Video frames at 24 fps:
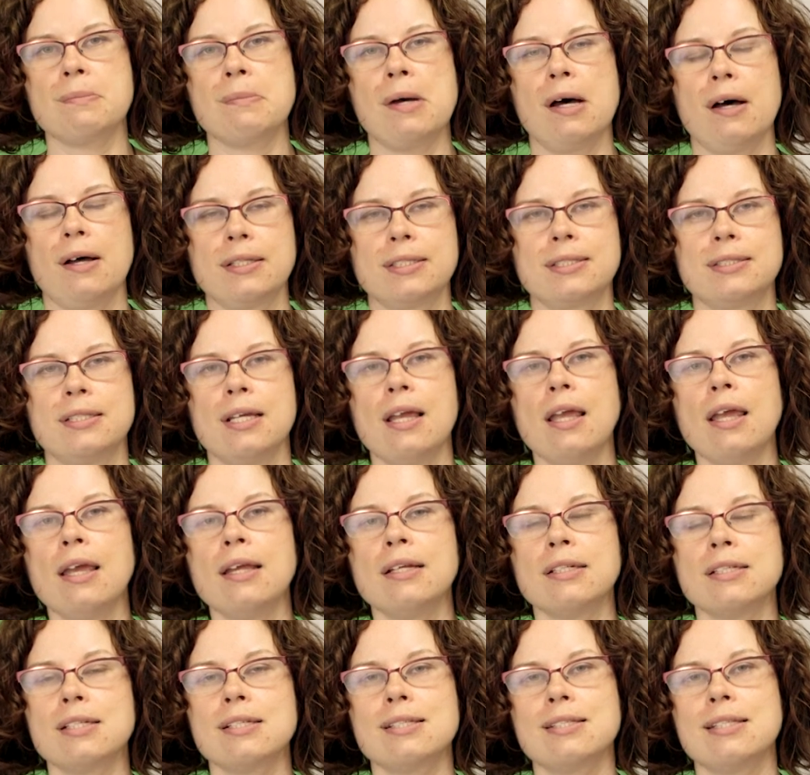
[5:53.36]
Moz
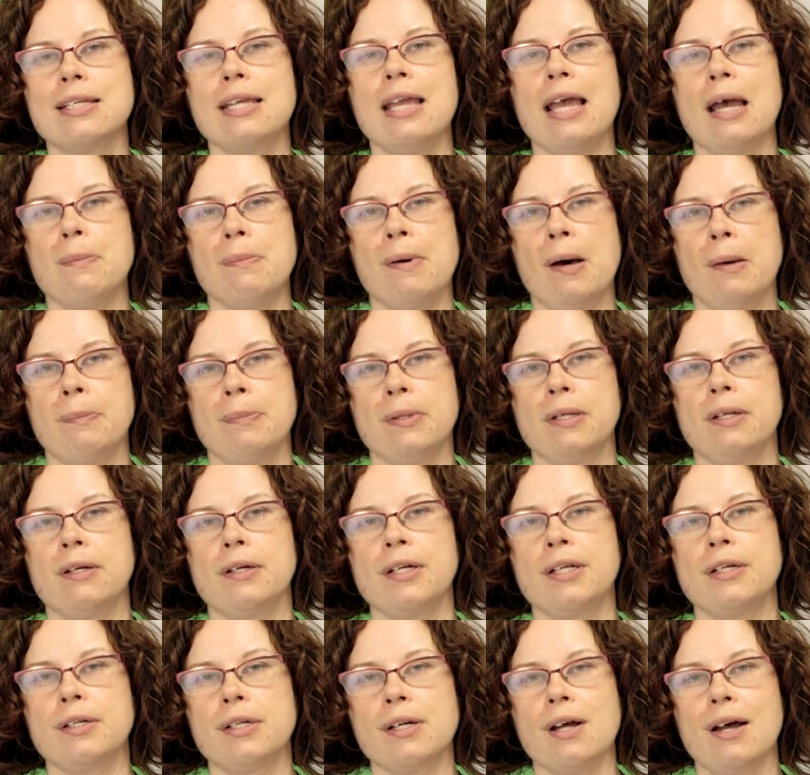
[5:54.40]
to see how popular
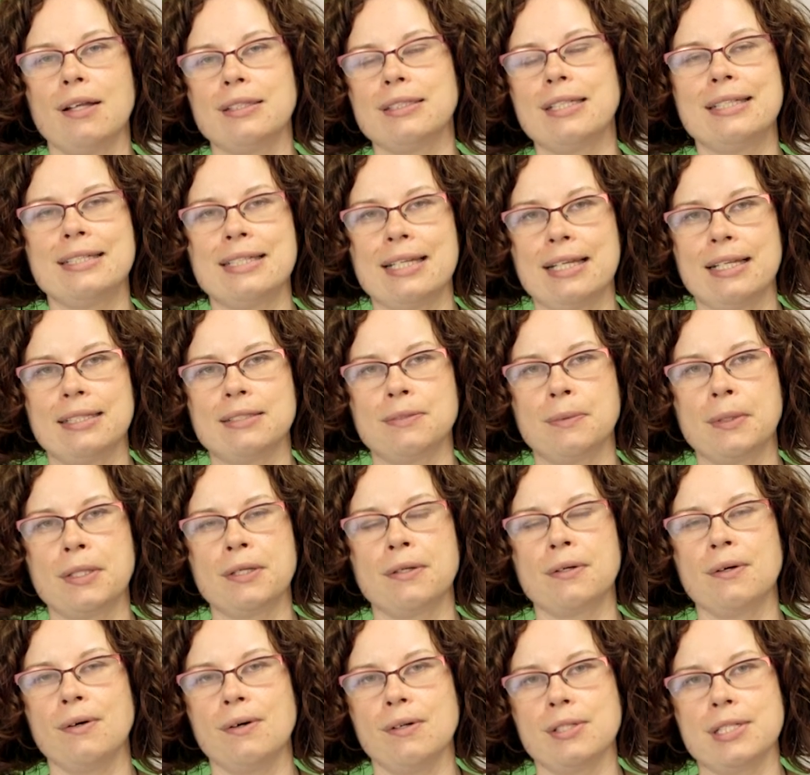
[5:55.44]
your content is with
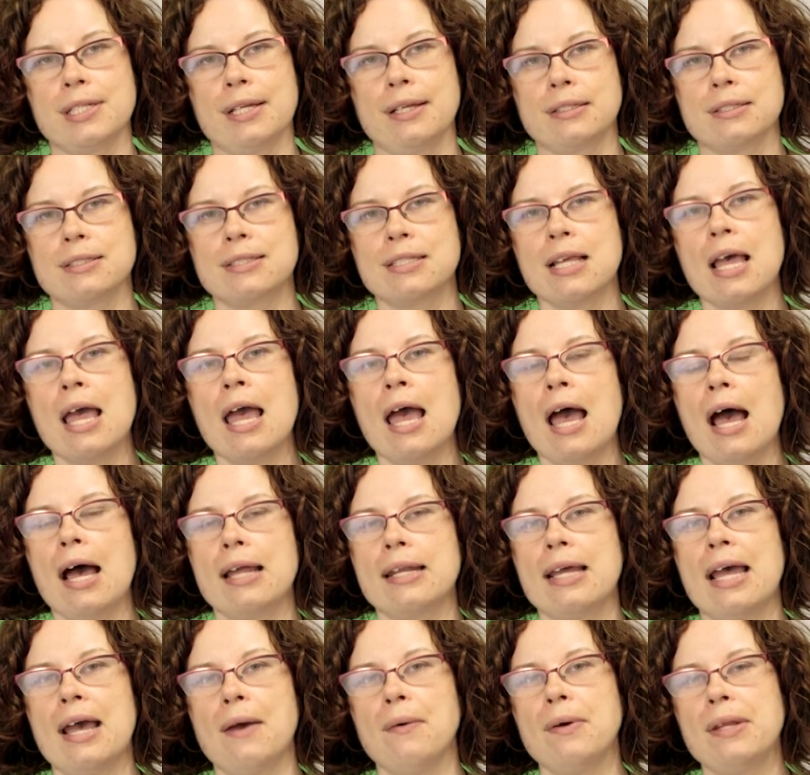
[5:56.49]
your audience
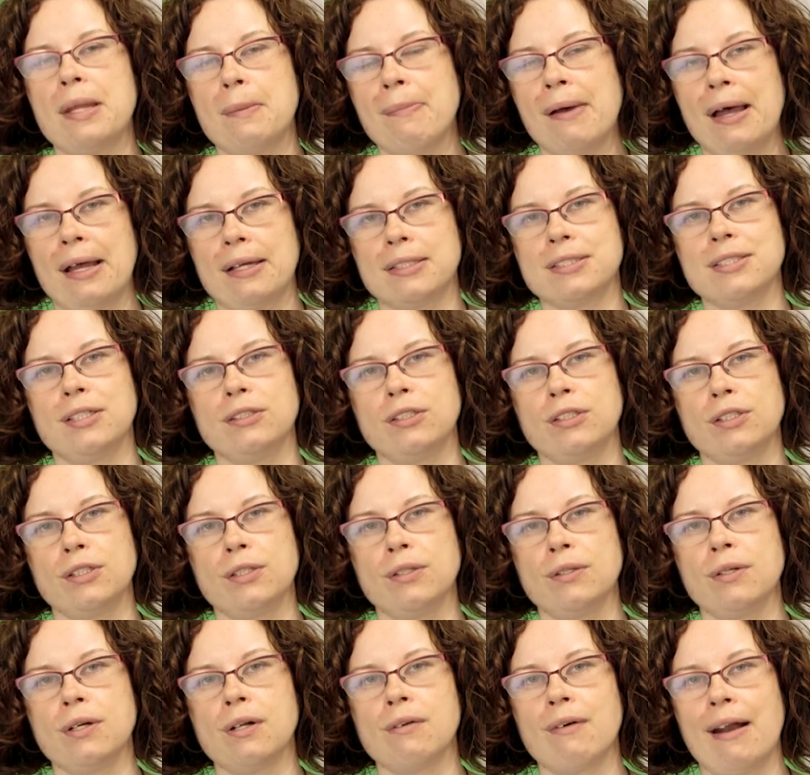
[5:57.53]
and how it impacts on your
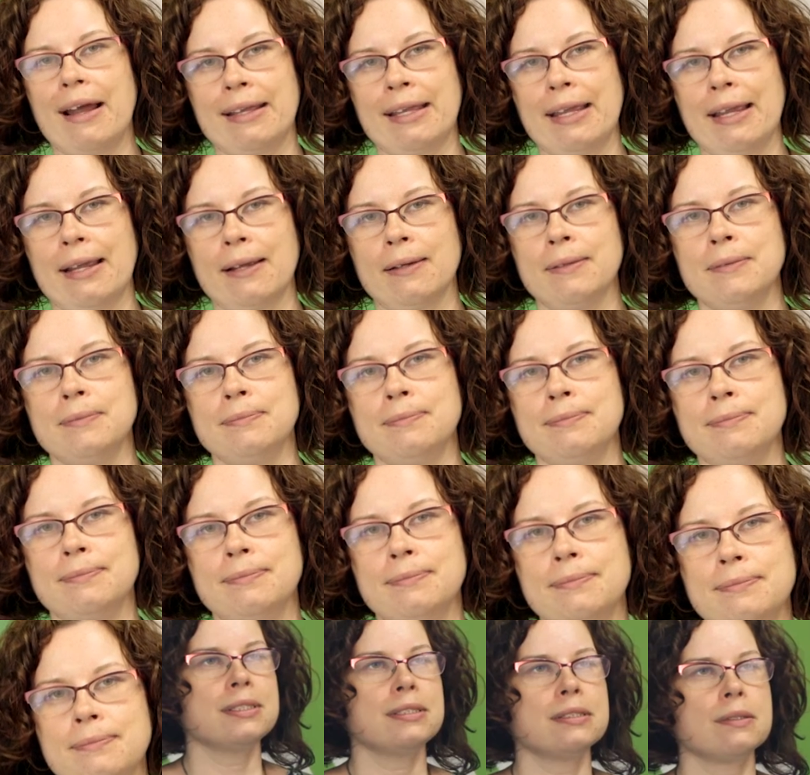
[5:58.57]
Google ranking.
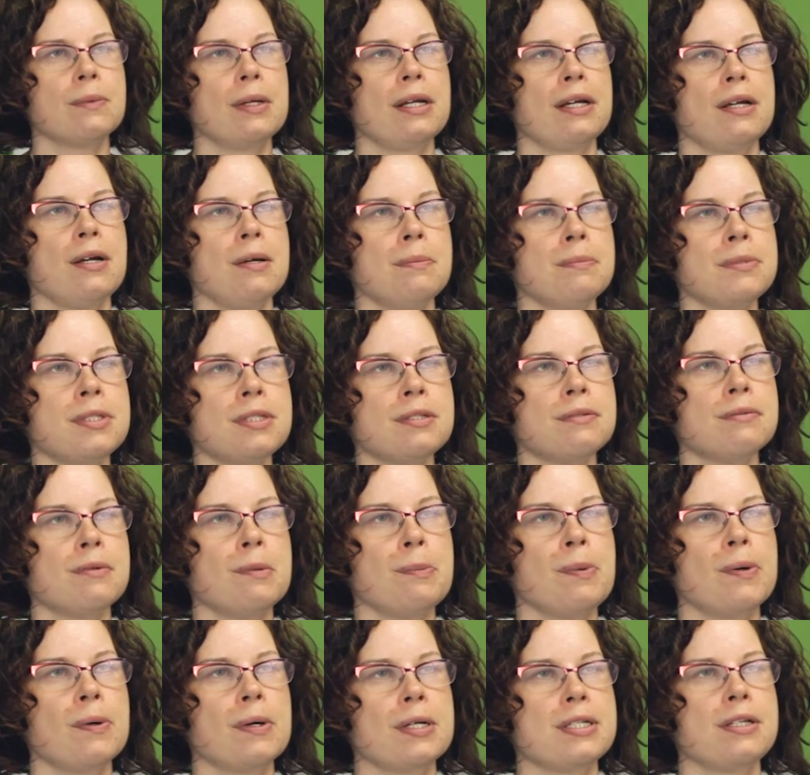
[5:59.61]
When it comes to
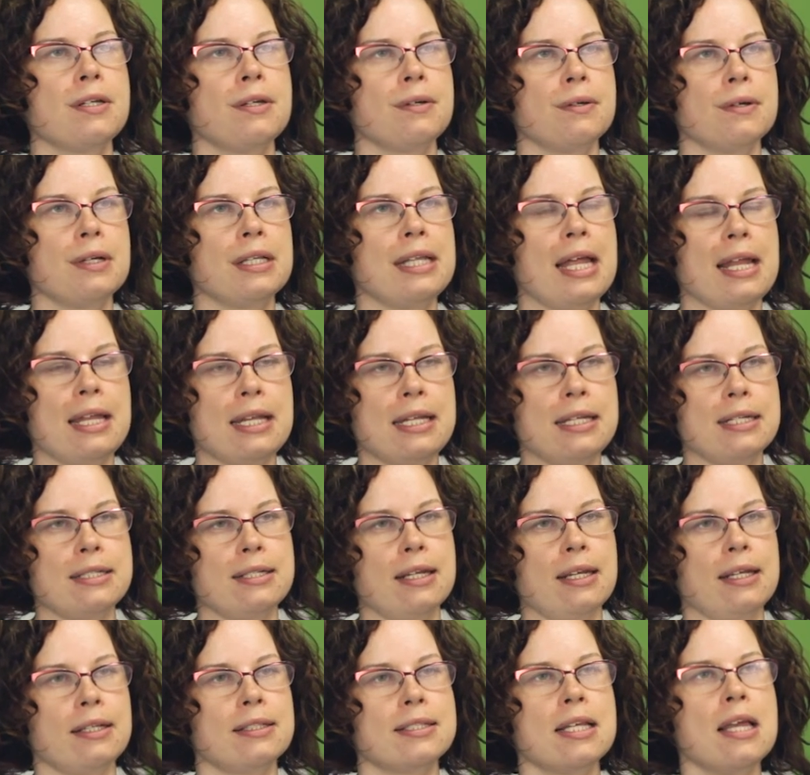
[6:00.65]
reporting Google
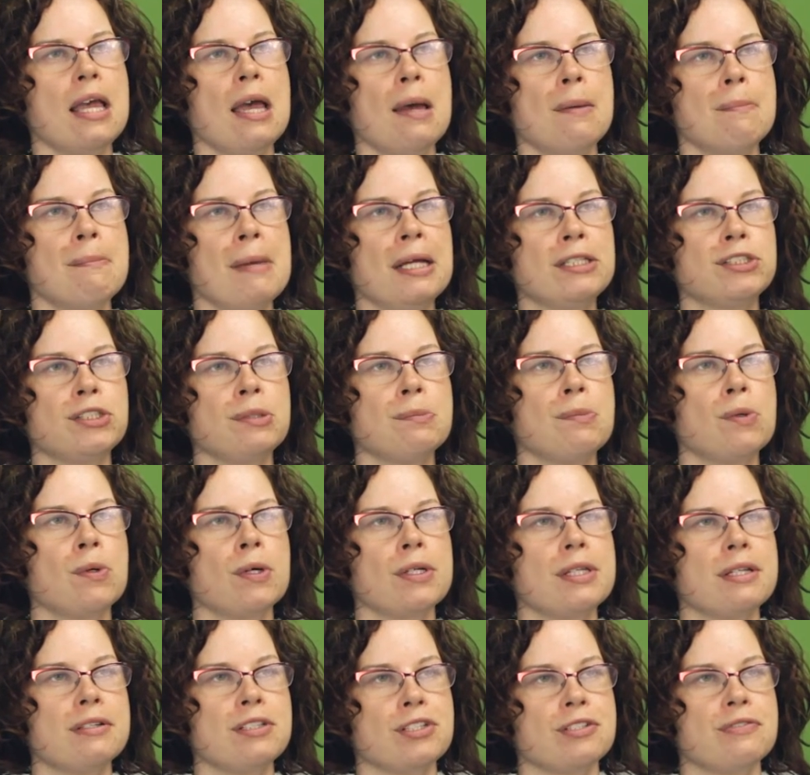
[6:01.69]
Analytics, measure more
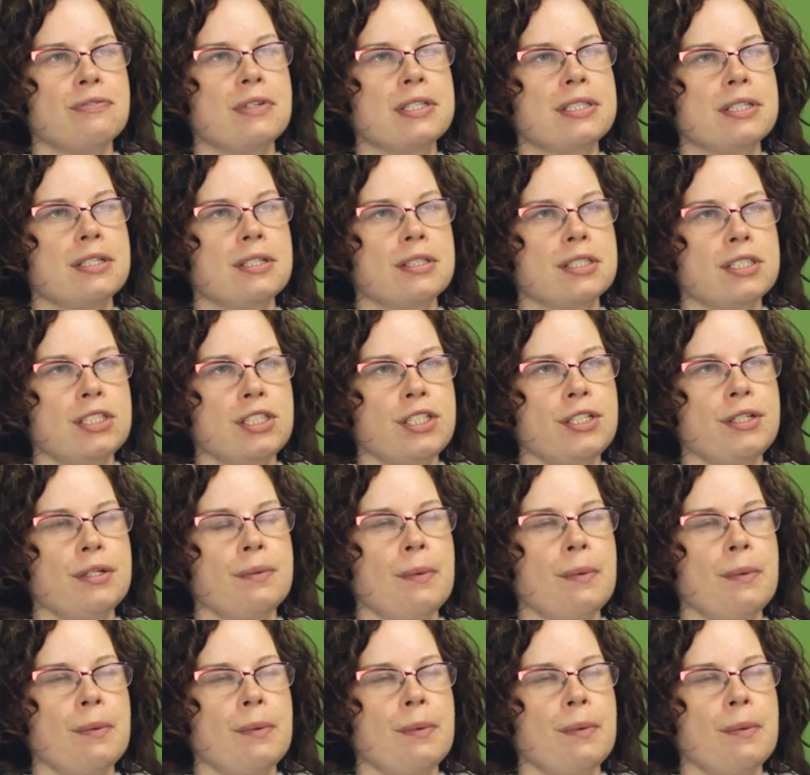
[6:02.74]
than just visitors to your